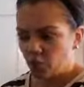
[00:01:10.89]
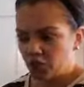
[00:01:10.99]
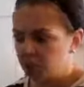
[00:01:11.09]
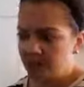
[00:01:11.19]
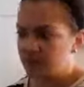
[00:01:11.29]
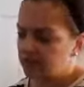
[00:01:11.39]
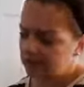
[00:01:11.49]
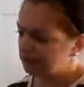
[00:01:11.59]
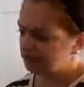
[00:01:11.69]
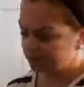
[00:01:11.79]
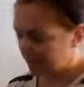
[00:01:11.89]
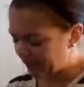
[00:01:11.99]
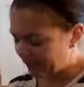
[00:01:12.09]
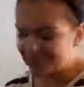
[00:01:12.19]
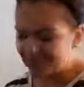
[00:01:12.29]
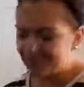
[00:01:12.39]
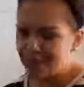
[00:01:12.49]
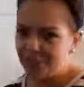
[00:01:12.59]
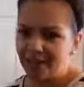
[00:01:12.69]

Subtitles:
we just we can't seem to